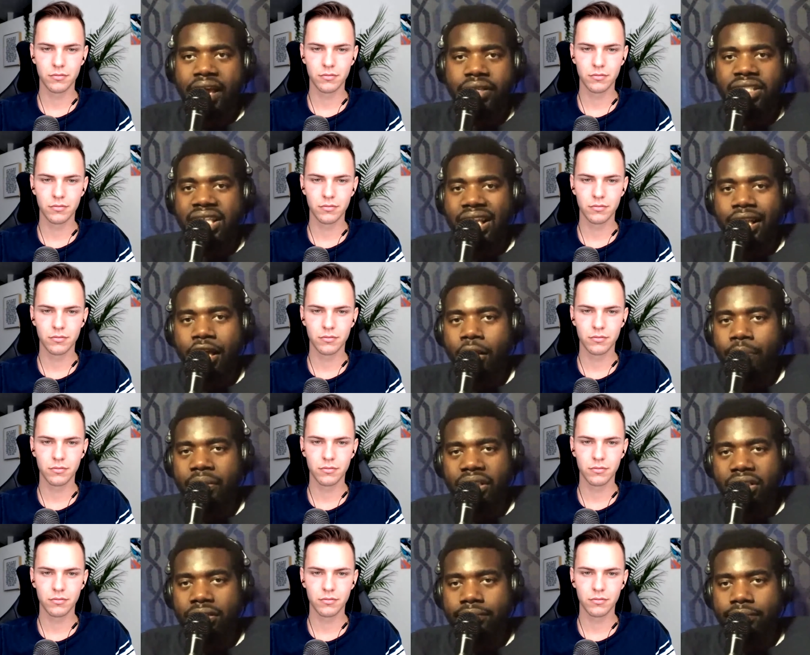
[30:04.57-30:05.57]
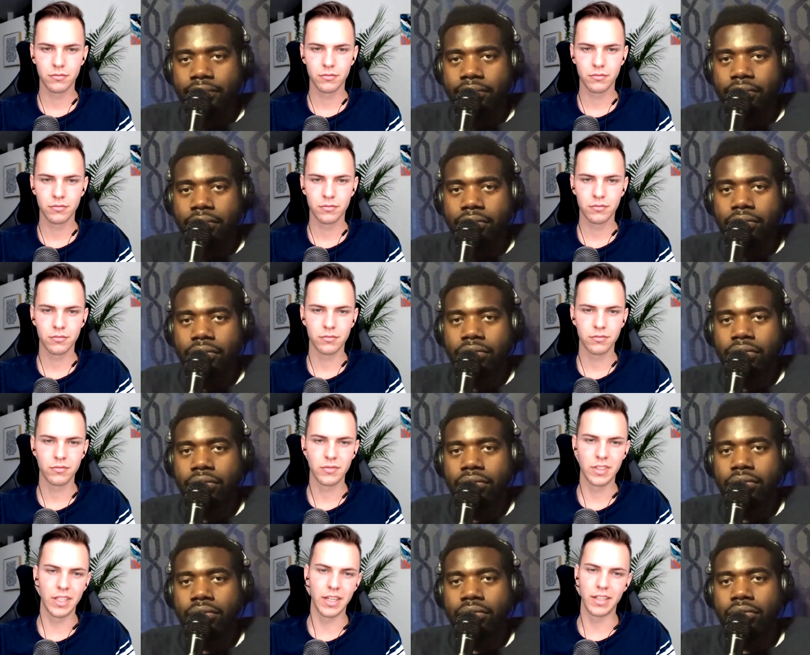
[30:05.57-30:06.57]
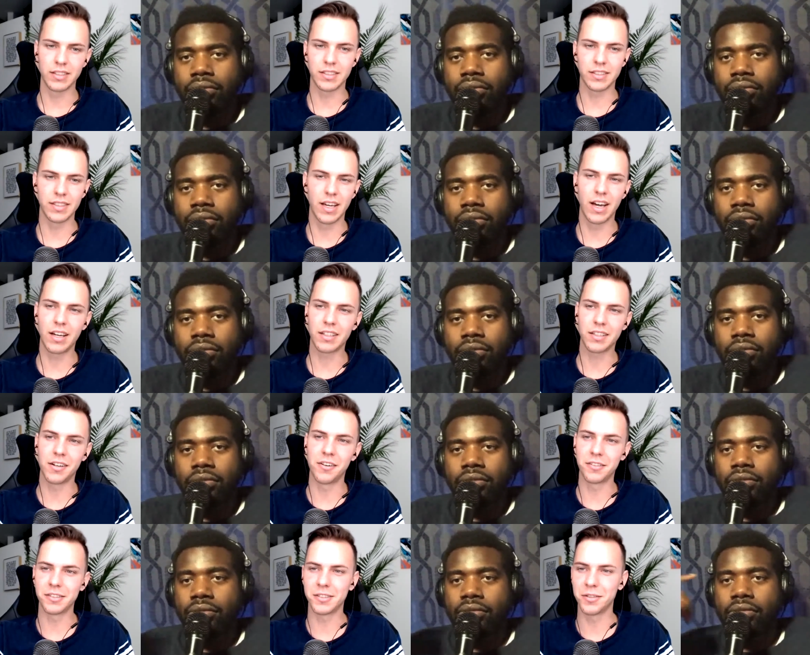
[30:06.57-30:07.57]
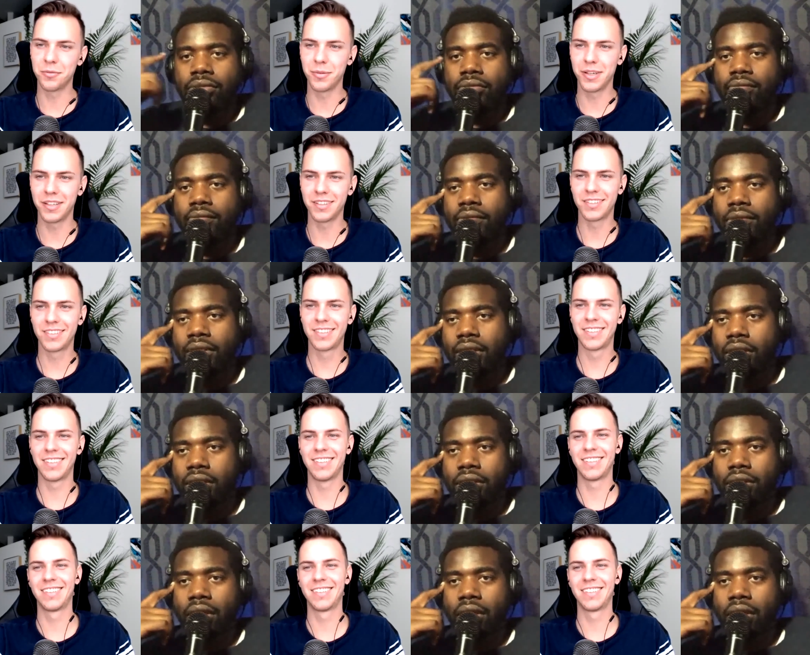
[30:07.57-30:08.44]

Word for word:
Speaker 1: how is that helping them?
Speaker 2: Yeah, it's not going to, man.